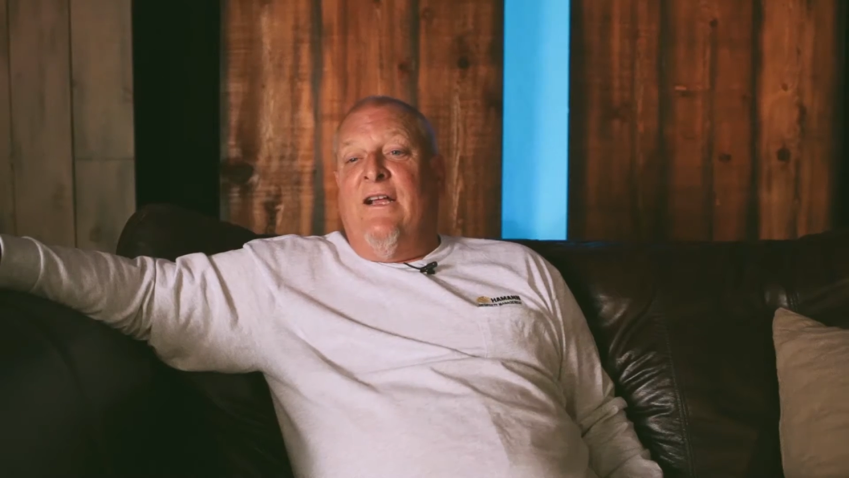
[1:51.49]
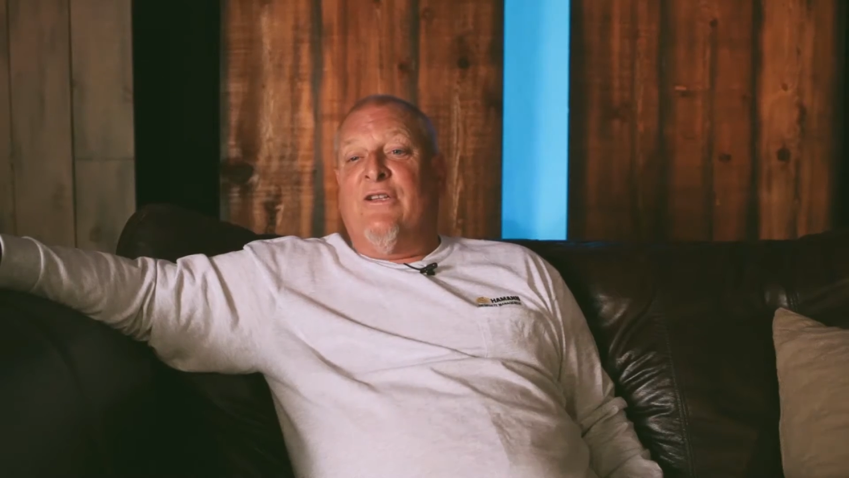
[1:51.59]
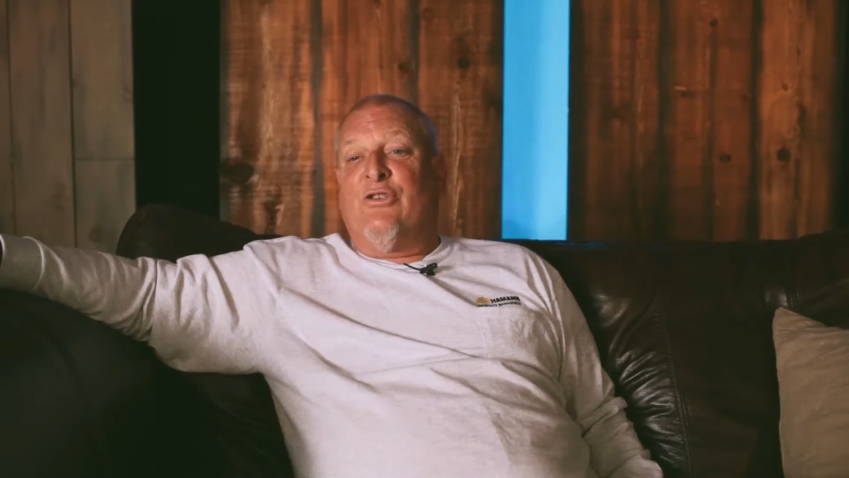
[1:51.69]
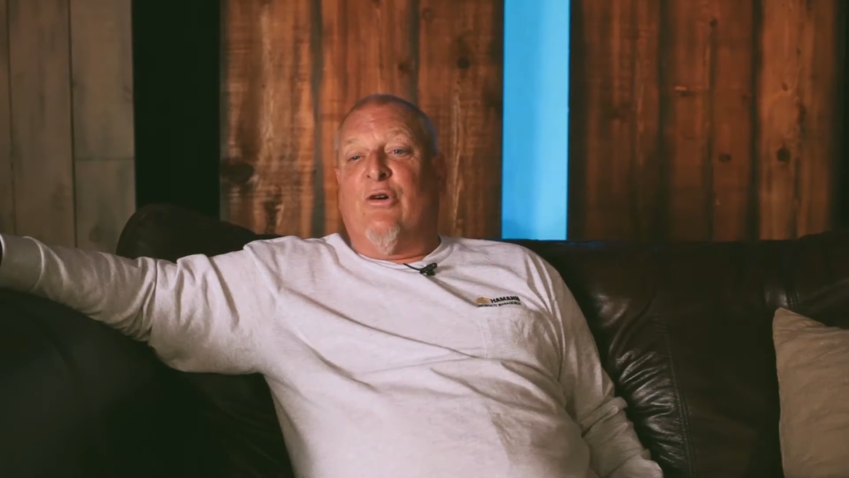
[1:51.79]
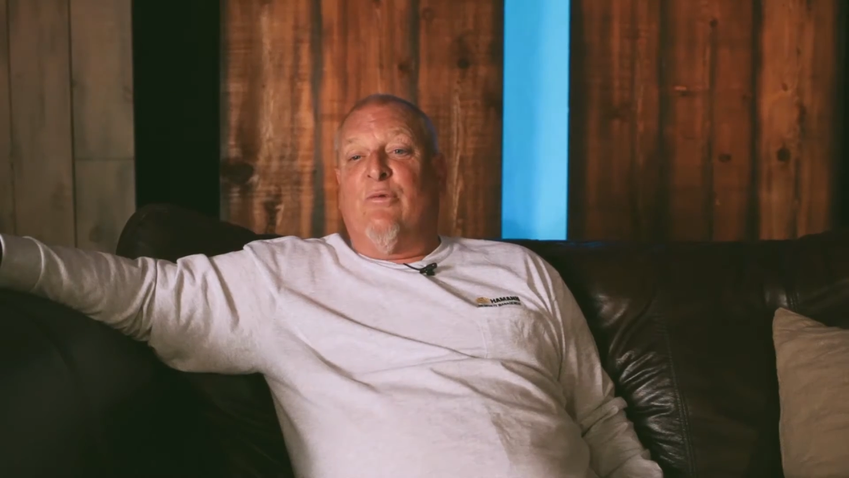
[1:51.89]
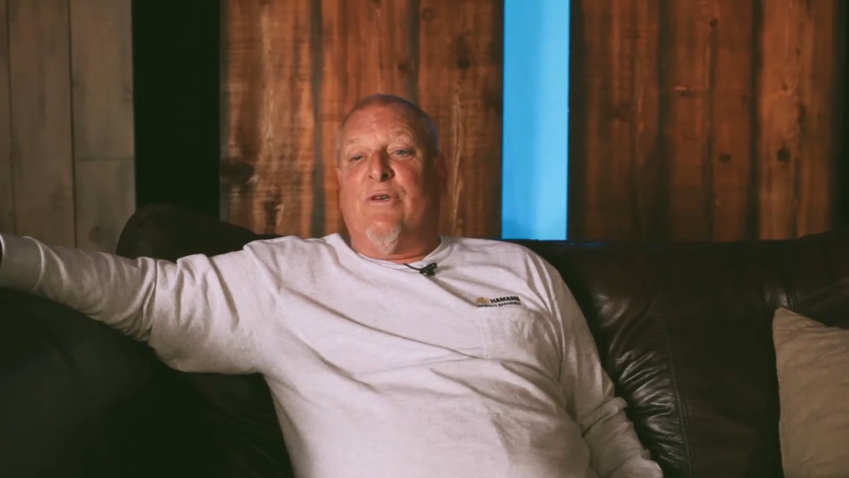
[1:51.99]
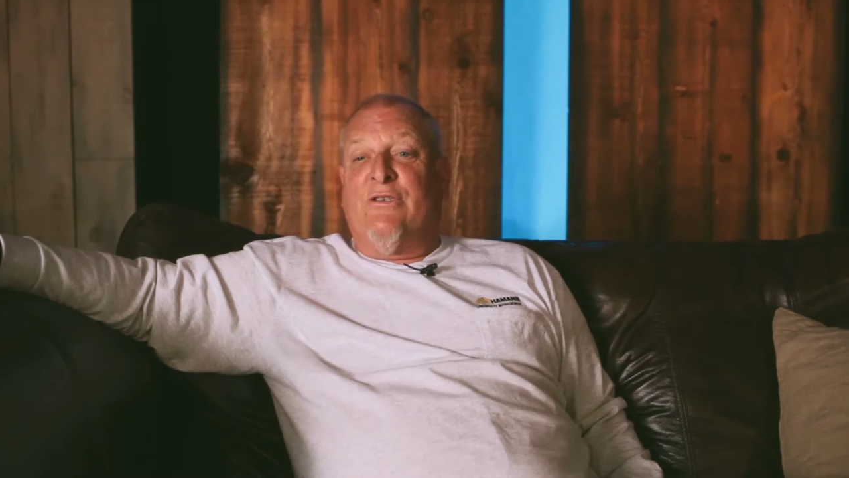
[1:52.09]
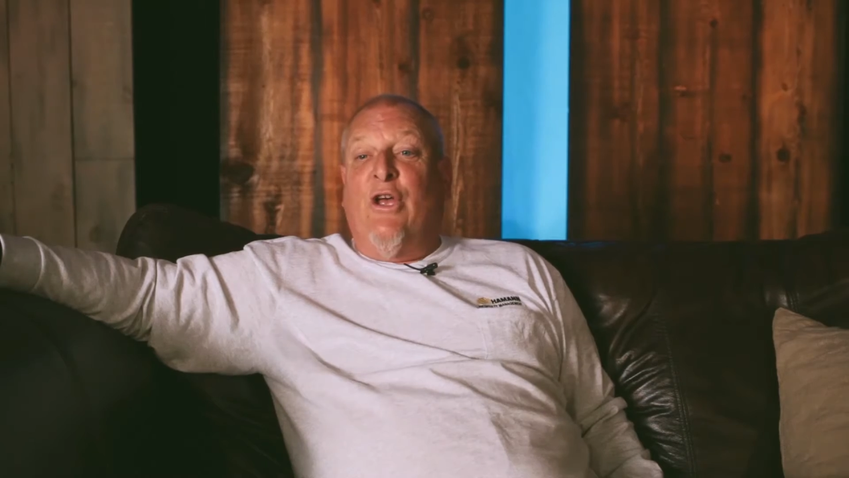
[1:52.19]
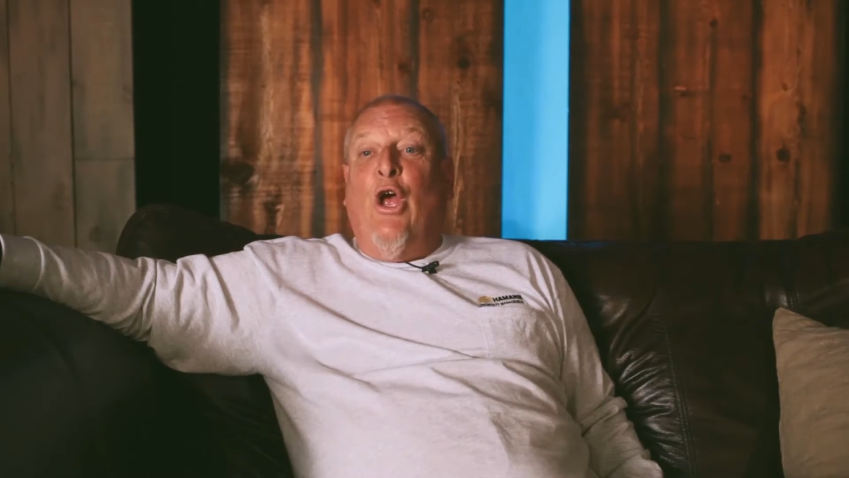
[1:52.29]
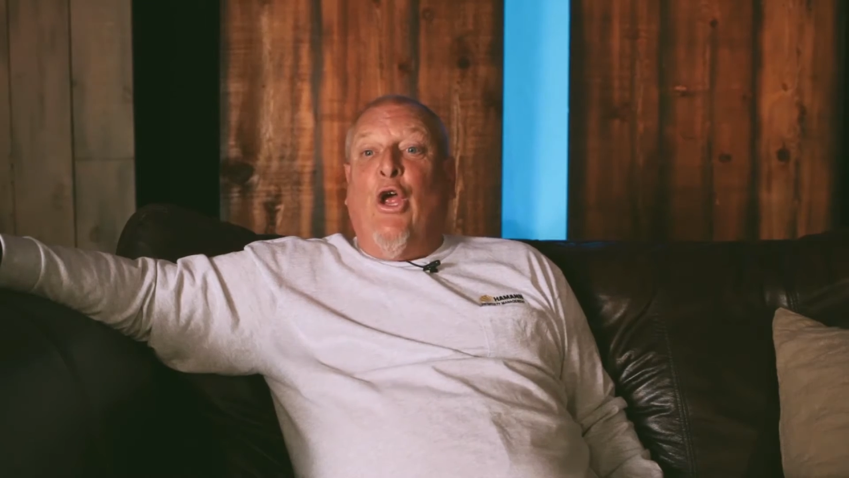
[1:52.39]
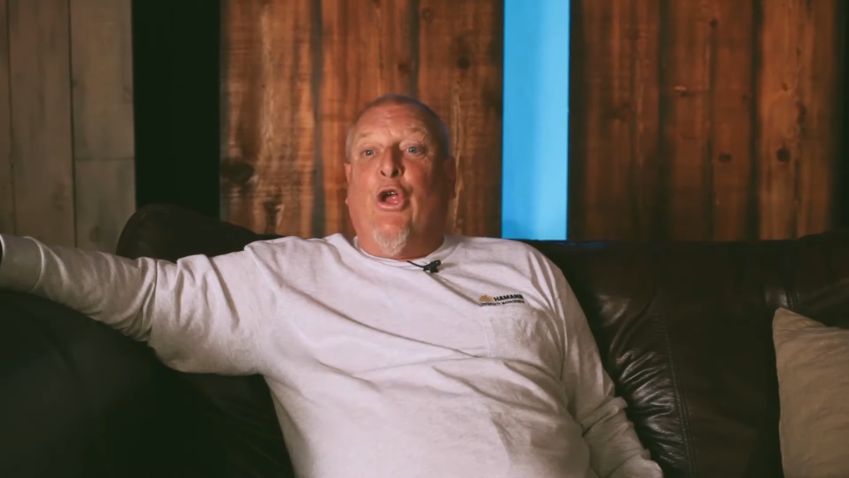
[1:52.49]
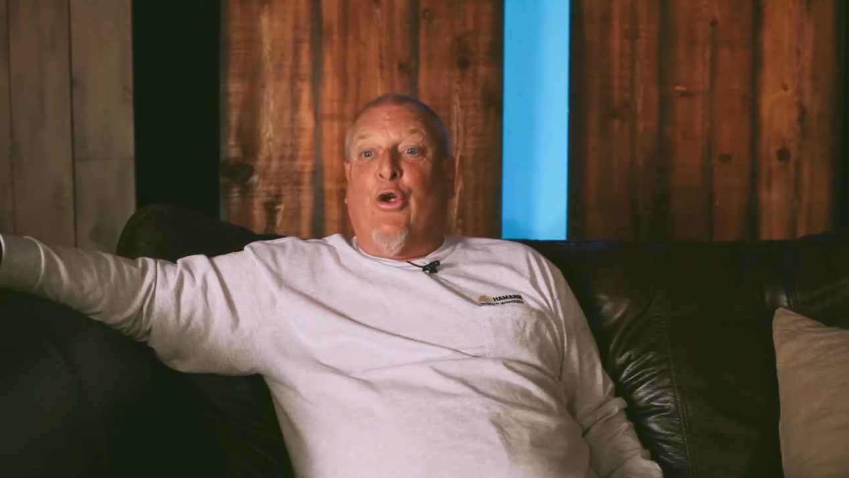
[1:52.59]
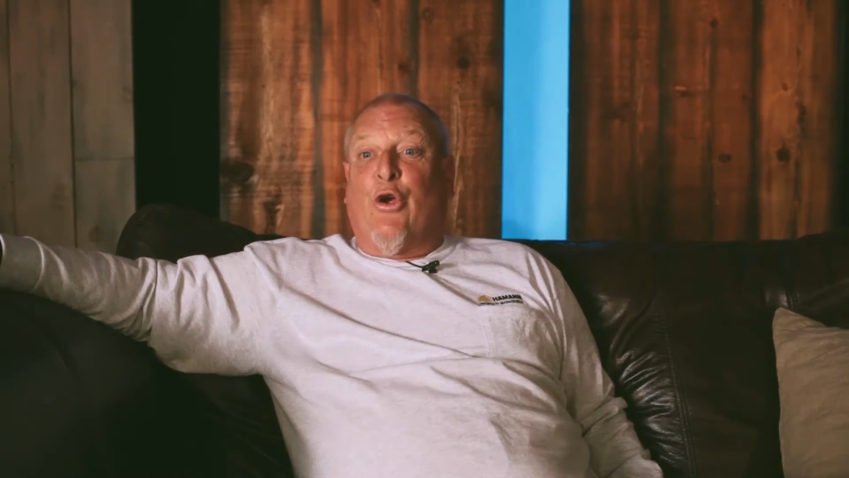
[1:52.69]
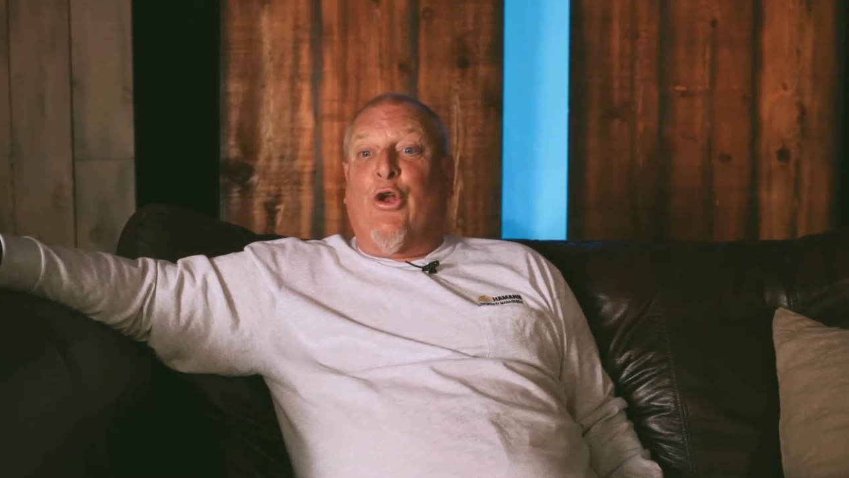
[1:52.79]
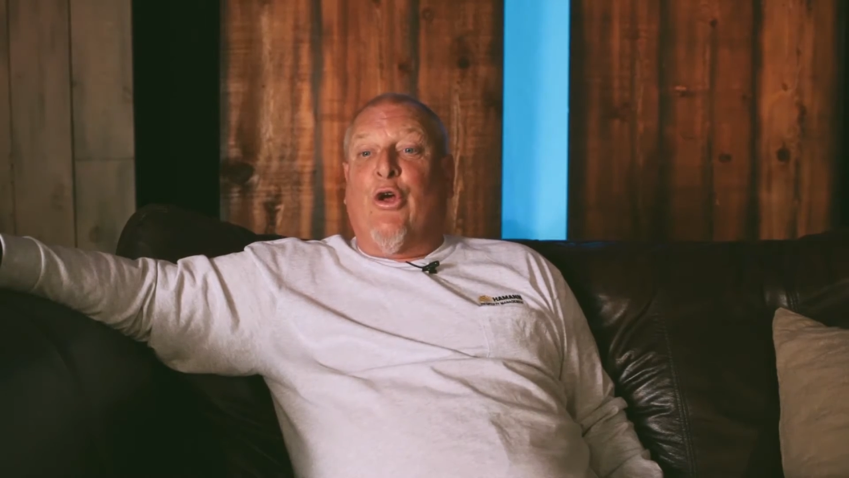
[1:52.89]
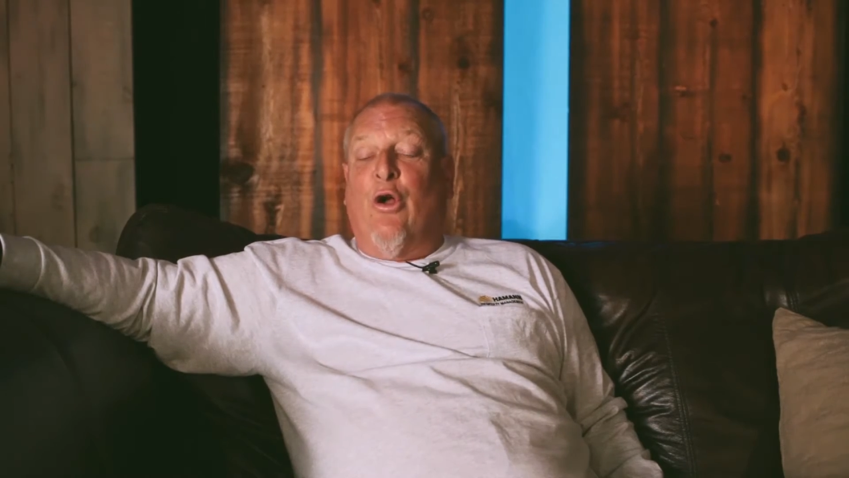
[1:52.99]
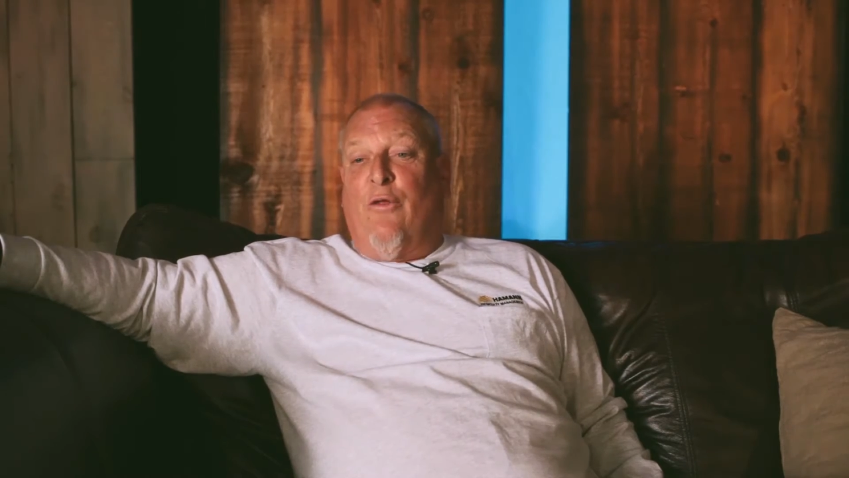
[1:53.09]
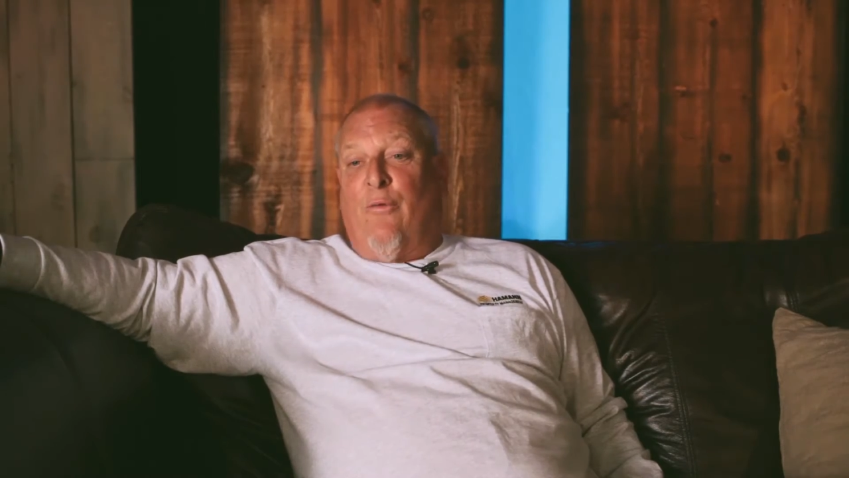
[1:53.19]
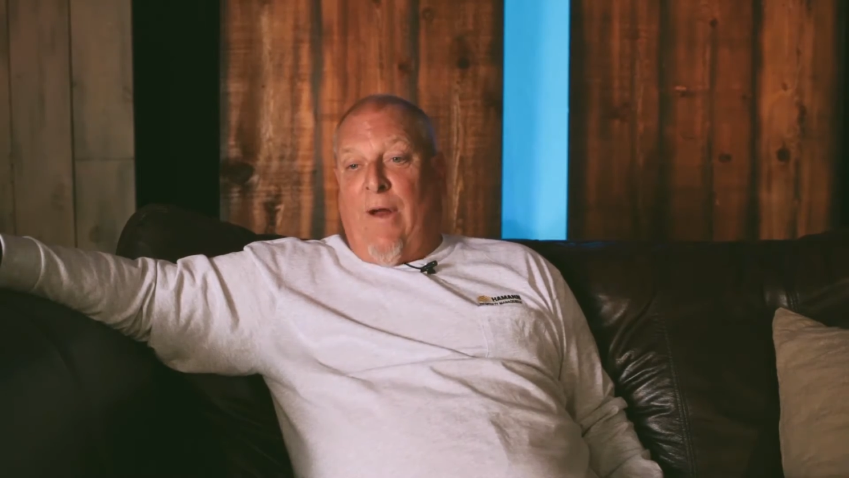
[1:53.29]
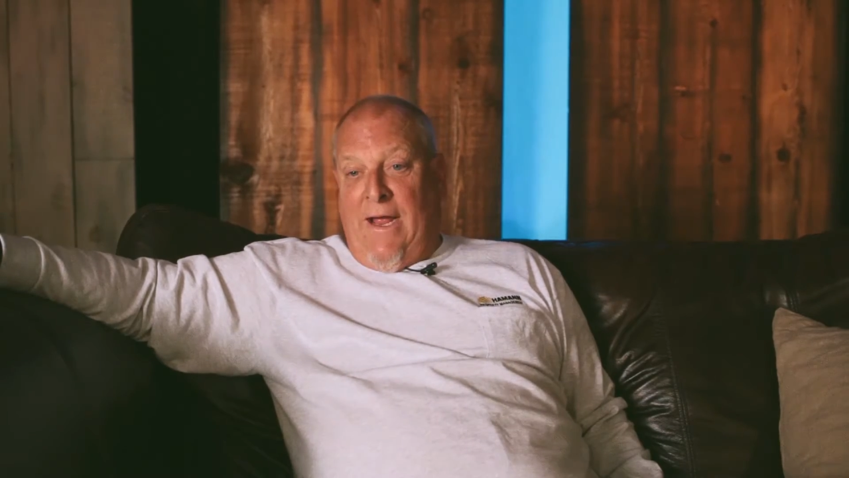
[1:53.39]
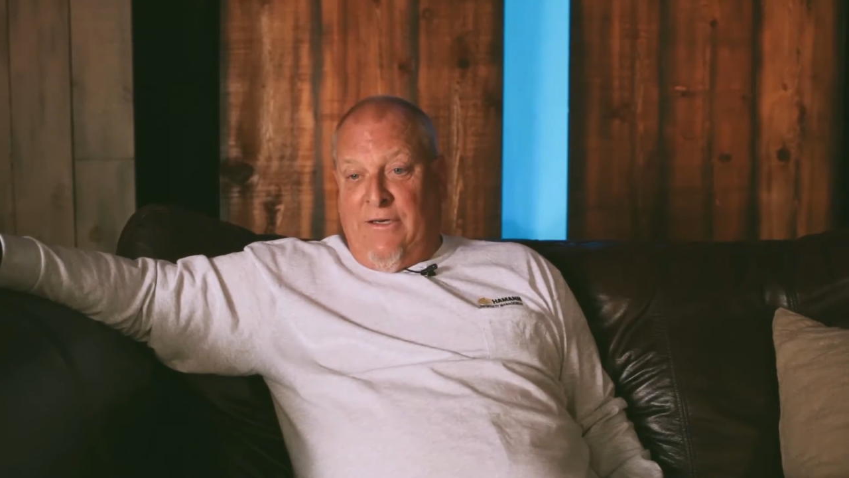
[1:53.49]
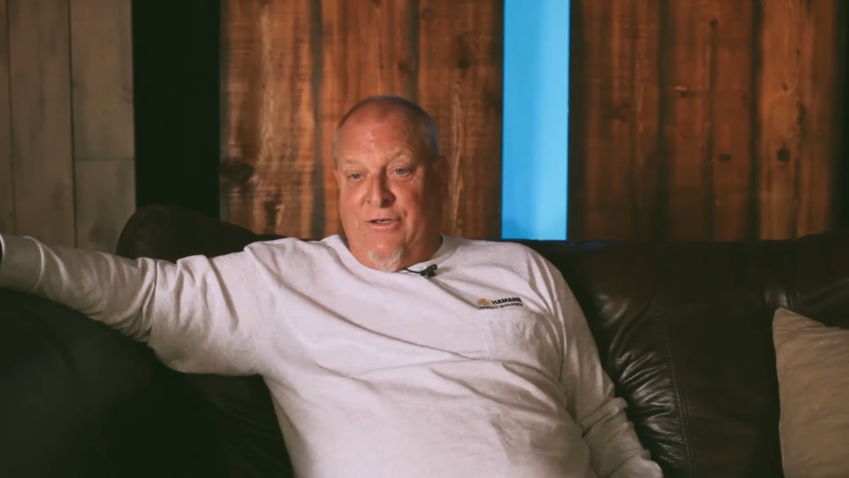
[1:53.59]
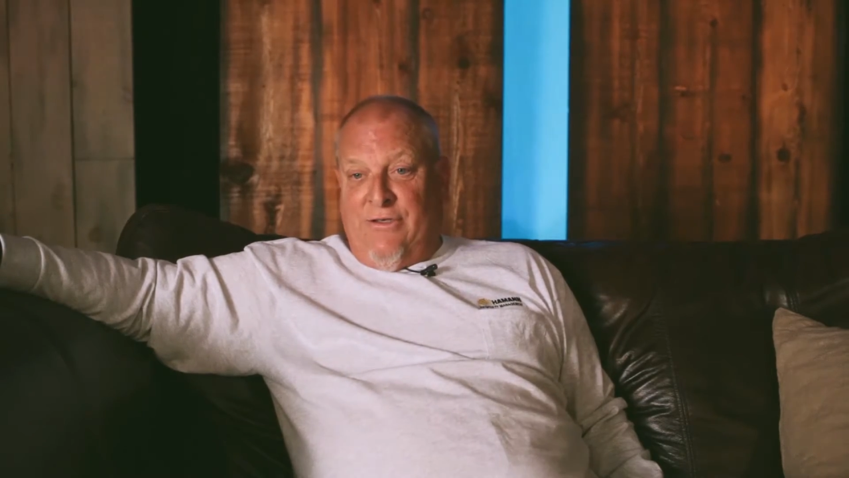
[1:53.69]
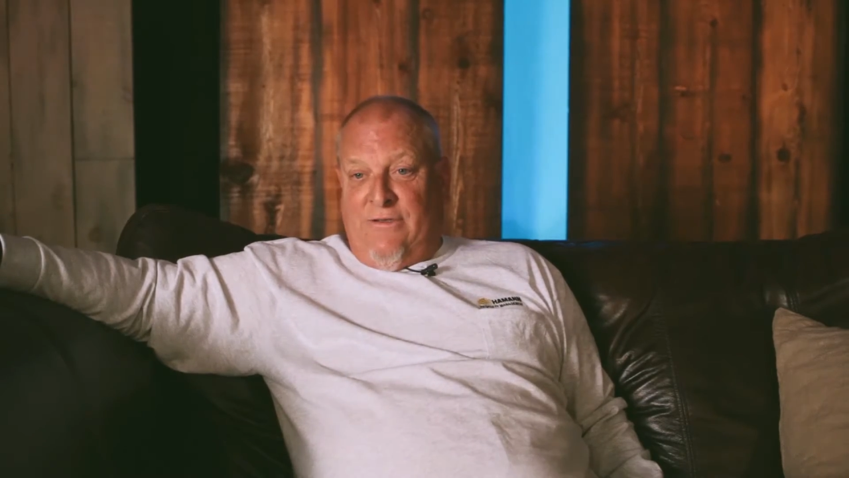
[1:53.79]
And so it was, you're gonna go to the ranch,